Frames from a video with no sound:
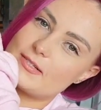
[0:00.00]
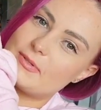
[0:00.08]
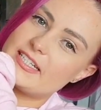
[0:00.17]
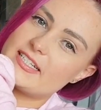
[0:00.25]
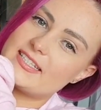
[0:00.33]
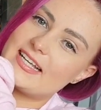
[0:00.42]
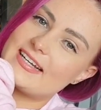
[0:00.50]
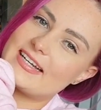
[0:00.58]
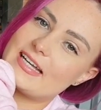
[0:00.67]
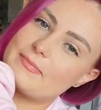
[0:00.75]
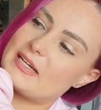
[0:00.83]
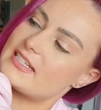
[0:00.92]
What's it say
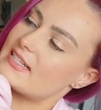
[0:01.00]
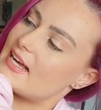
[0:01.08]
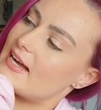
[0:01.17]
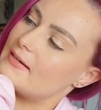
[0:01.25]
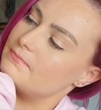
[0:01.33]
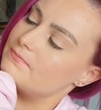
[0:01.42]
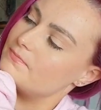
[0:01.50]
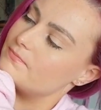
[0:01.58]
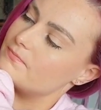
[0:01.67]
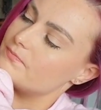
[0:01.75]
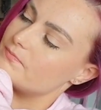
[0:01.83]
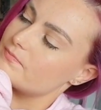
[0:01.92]
again, Mesa?
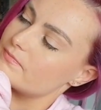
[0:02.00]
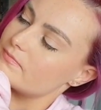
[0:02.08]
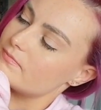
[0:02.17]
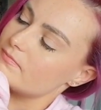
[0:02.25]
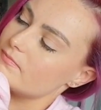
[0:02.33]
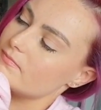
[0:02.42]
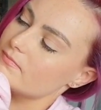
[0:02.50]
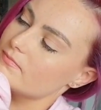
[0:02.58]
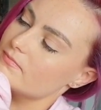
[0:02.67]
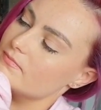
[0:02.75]
Even on my worst day,